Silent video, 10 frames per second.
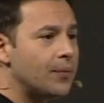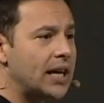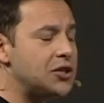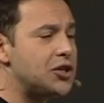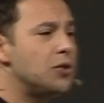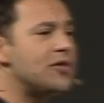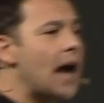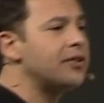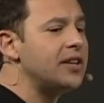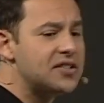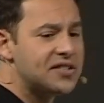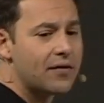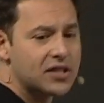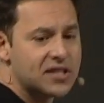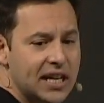In
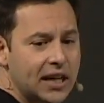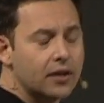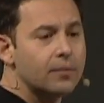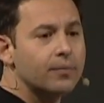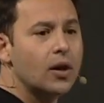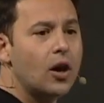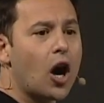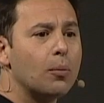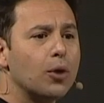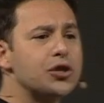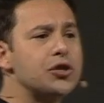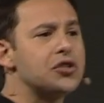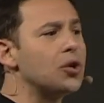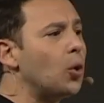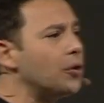2017, our merchants
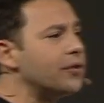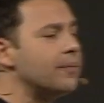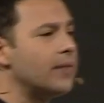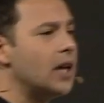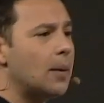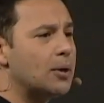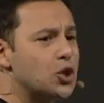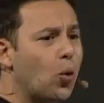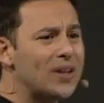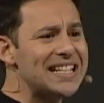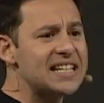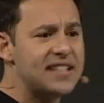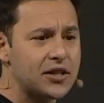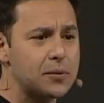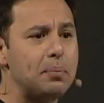sold about
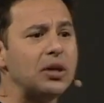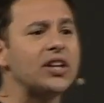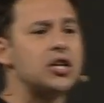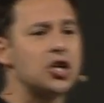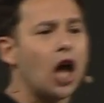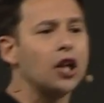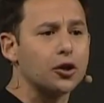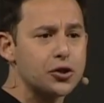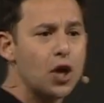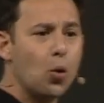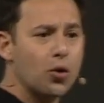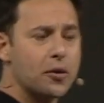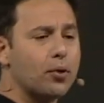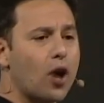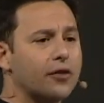$26 billion worth of
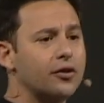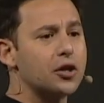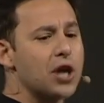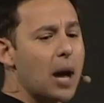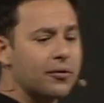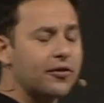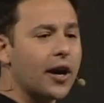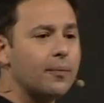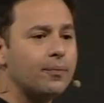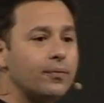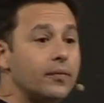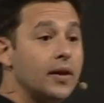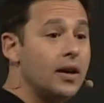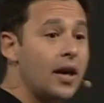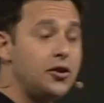products on Shopify.
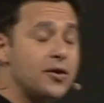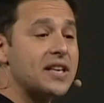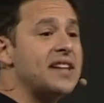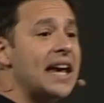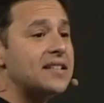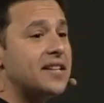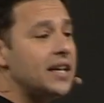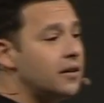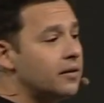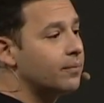In 2018,